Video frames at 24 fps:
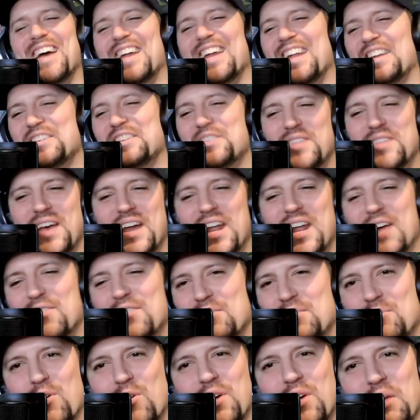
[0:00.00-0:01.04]
and I do that every
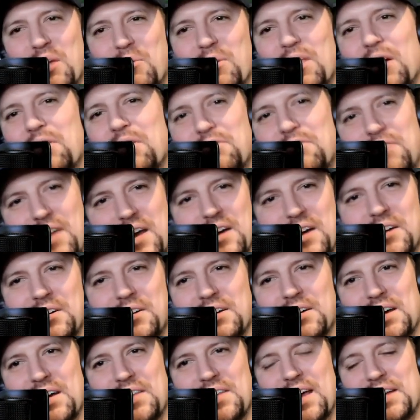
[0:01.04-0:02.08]
morning without
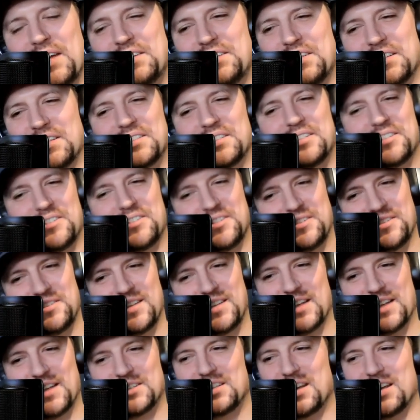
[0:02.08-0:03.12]
fail. And that's just, yeah.
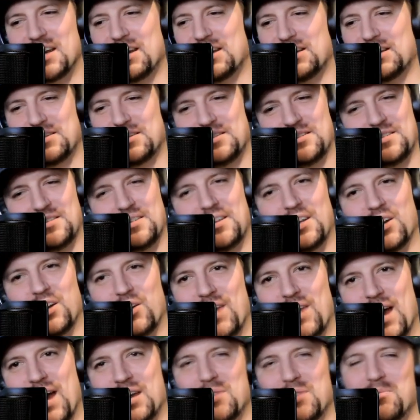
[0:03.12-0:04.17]
that's like, you know,
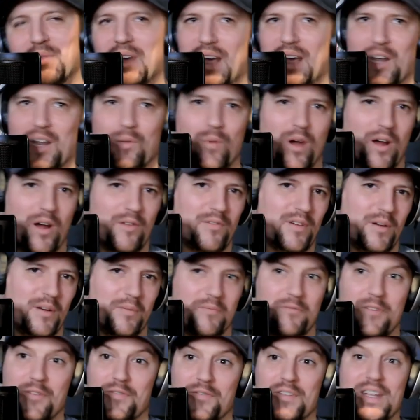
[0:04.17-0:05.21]
and that can be anywhere from
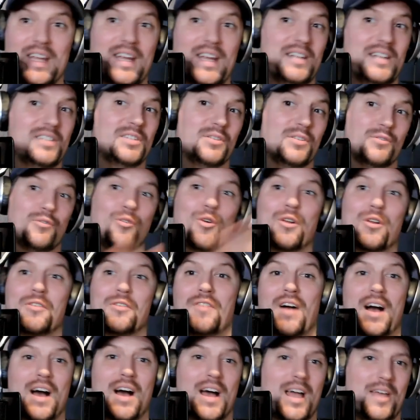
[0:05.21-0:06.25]
15 to
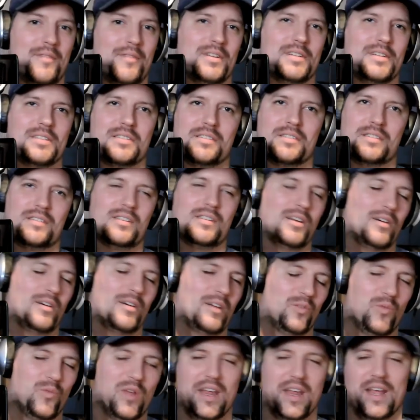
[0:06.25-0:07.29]
45. It just, you know, on
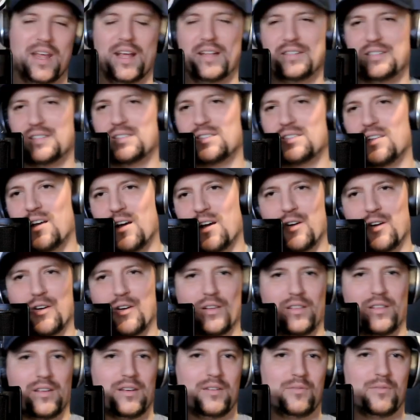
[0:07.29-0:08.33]
the weekends, it's longer.
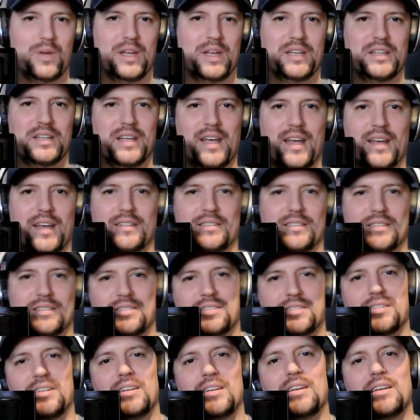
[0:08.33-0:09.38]
On the weekdays,
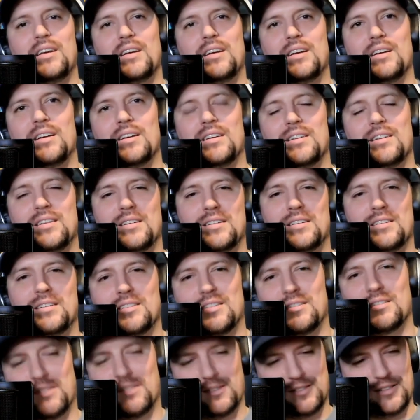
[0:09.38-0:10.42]
it's,
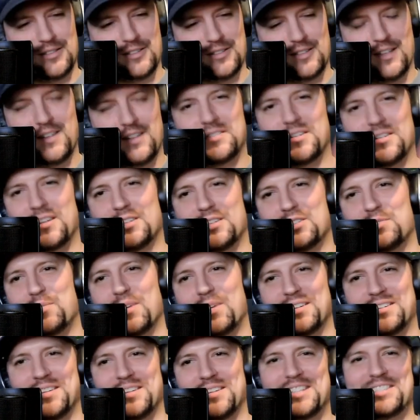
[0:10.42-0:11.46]
it's
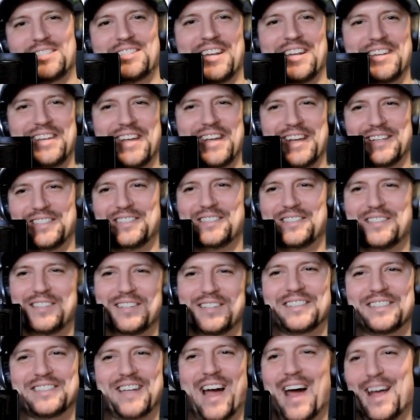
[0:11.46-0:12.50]
been sun
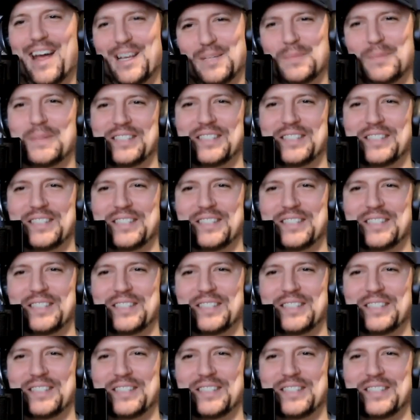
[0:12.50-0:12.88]
kissed. The sky has been